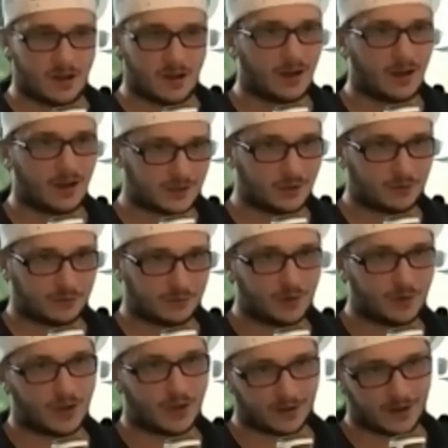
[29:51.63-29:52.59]
I still
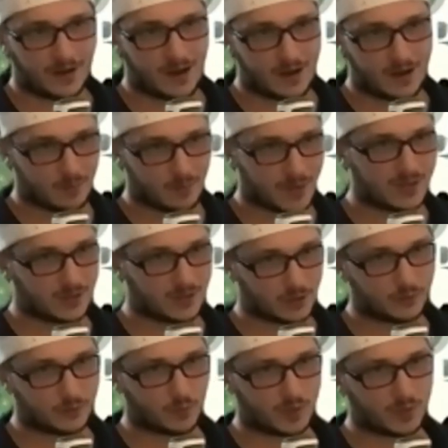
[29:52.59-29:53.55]
feel like I have a
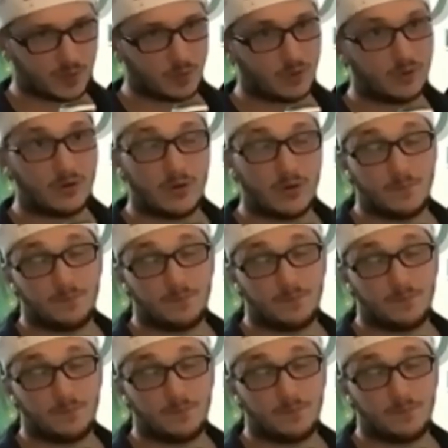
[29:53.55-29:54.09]
message for people.